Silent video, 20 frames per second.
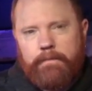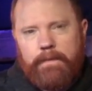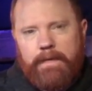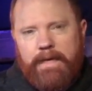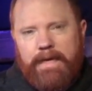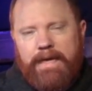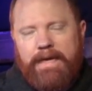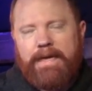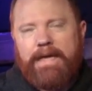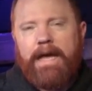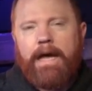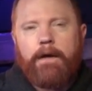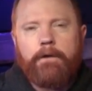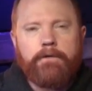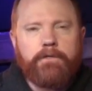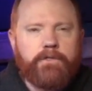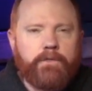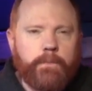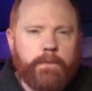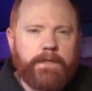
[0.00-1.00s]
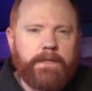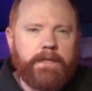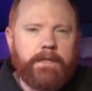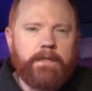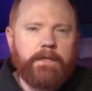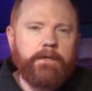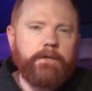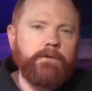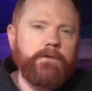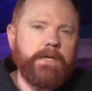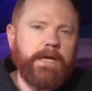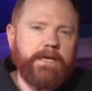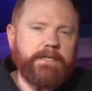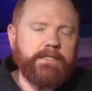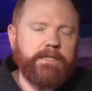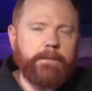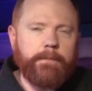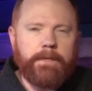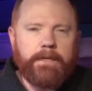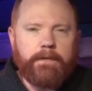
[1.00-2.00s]
encounters within the New
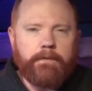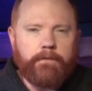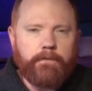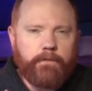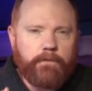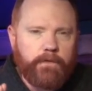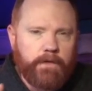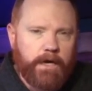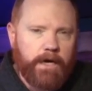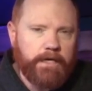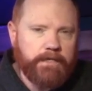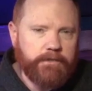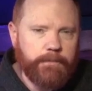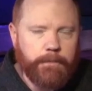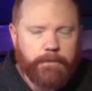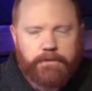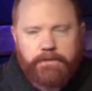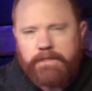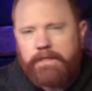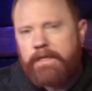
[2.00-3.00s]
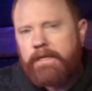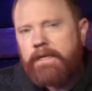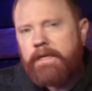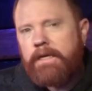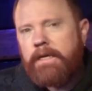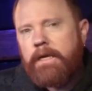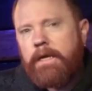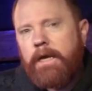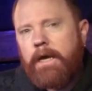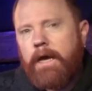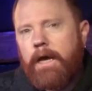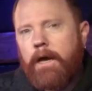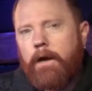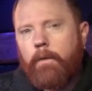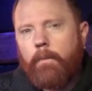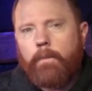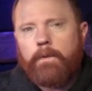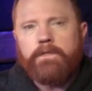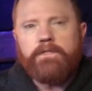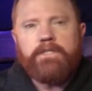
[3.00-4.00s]
Testament through the Gospels
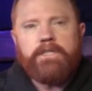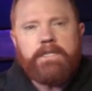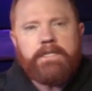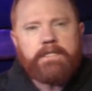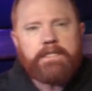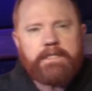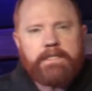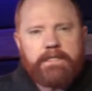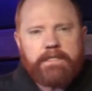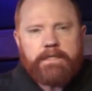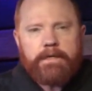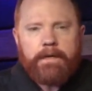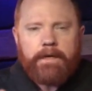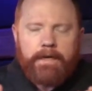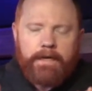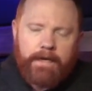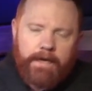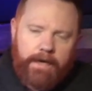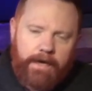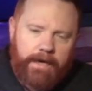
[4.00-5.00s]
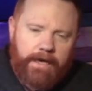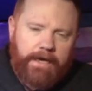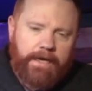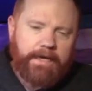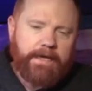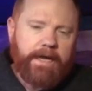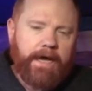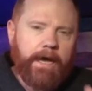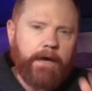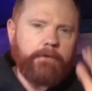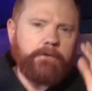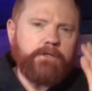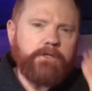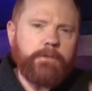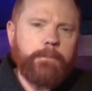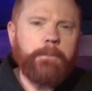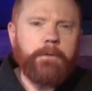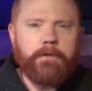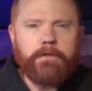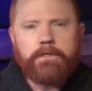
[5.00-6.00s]
where Jesus encounters
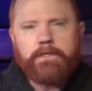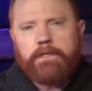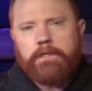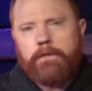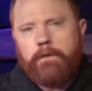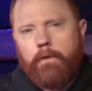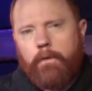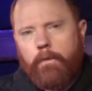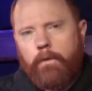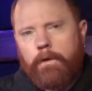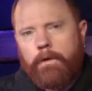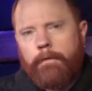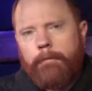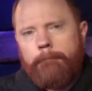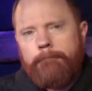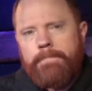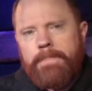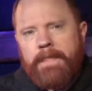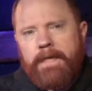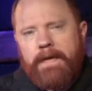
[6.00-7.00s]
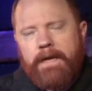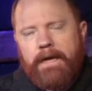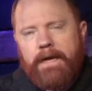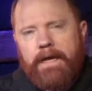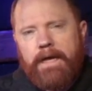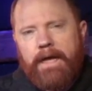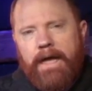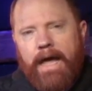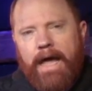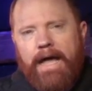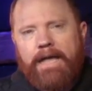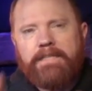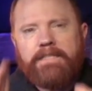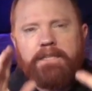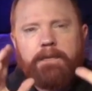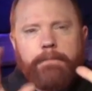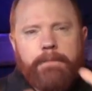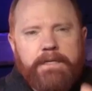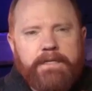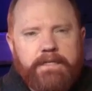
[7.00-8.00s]
a person or has
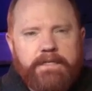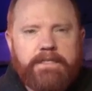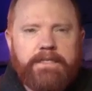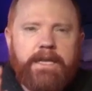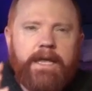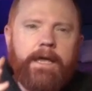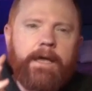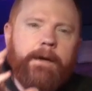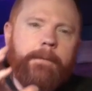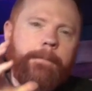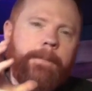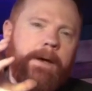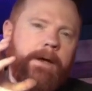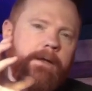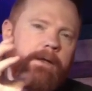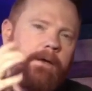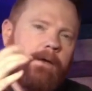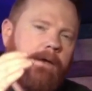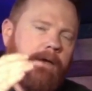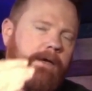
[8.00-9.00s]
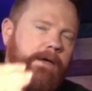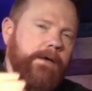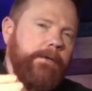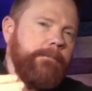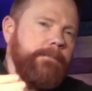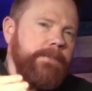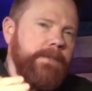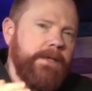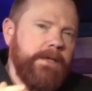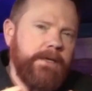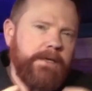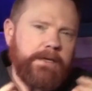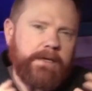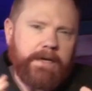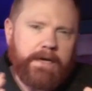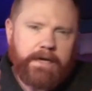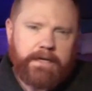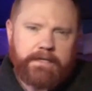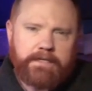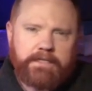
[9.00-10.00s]
something to say about
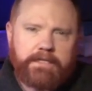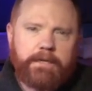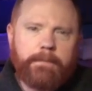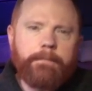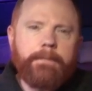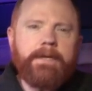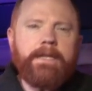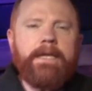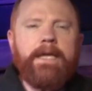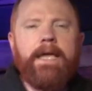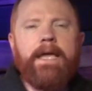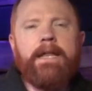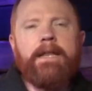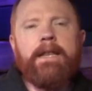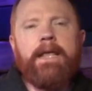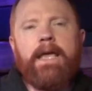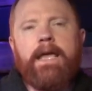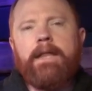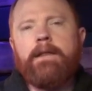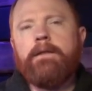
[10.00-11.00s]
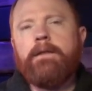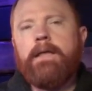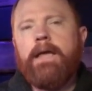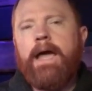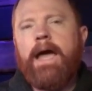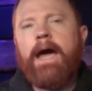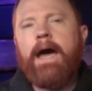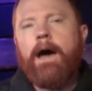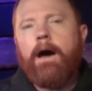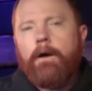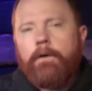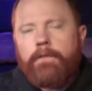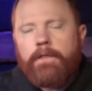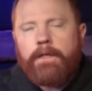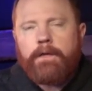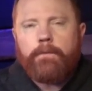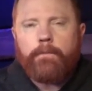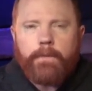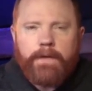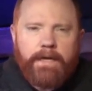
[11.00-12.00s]
somebody, and how
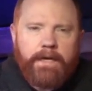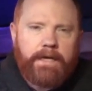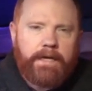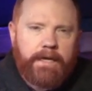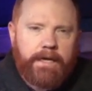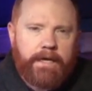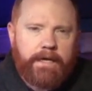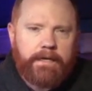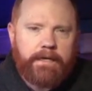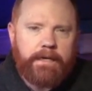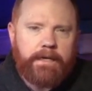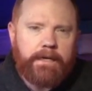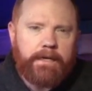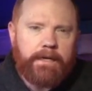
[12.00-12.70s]
then we can